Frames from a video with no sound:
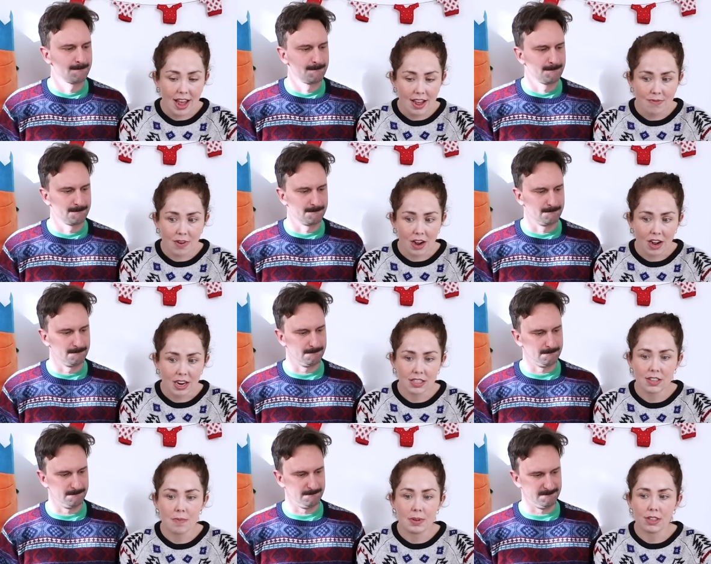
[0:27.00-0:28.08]
Speaker 1: ever,
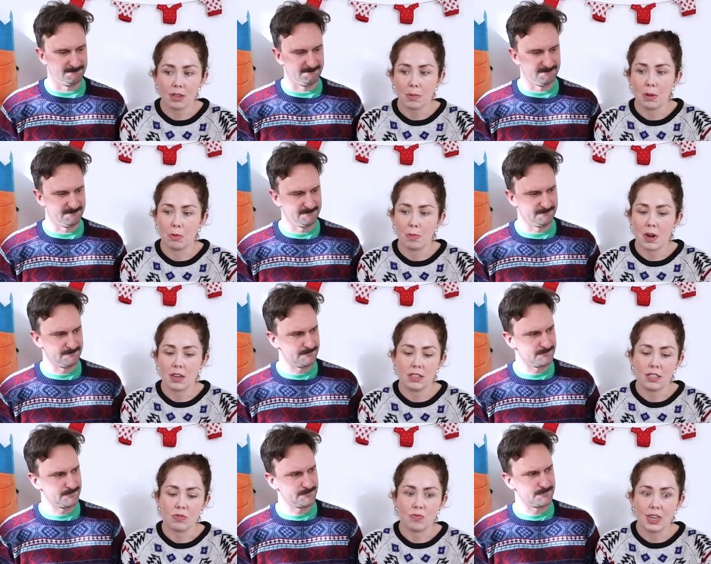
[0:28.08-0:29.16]
unless I've been to other people's
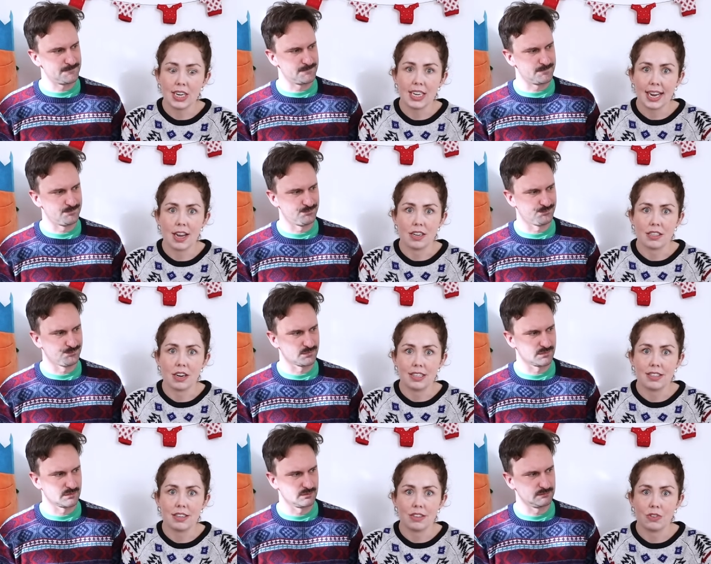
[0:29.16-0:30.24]
parties, really had
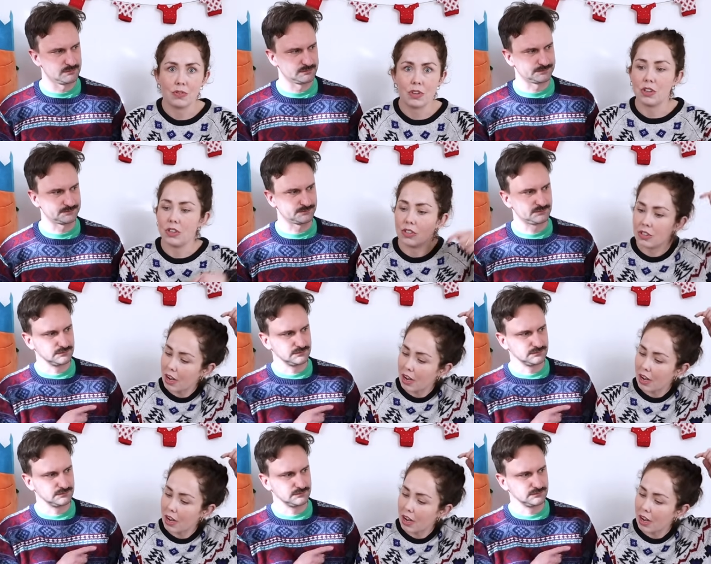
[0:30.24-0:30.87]
Iceland food.